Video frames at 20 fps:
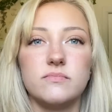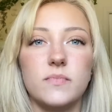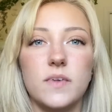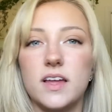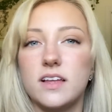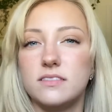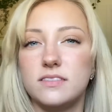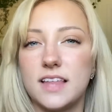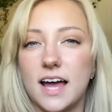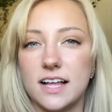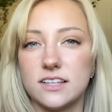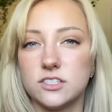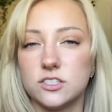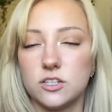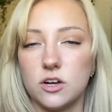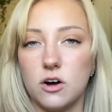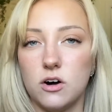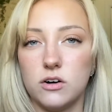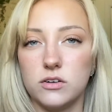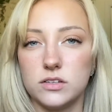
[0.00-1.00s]
and that's
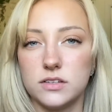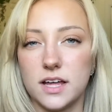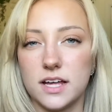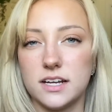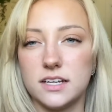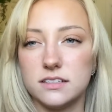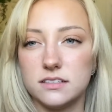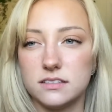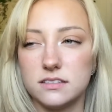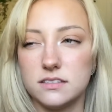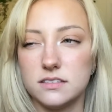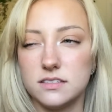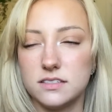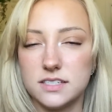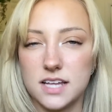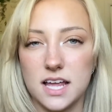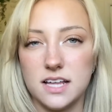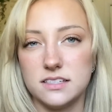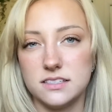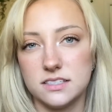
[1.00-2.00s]
all that it
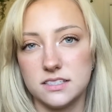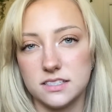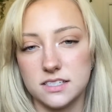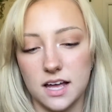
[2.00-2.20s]
states.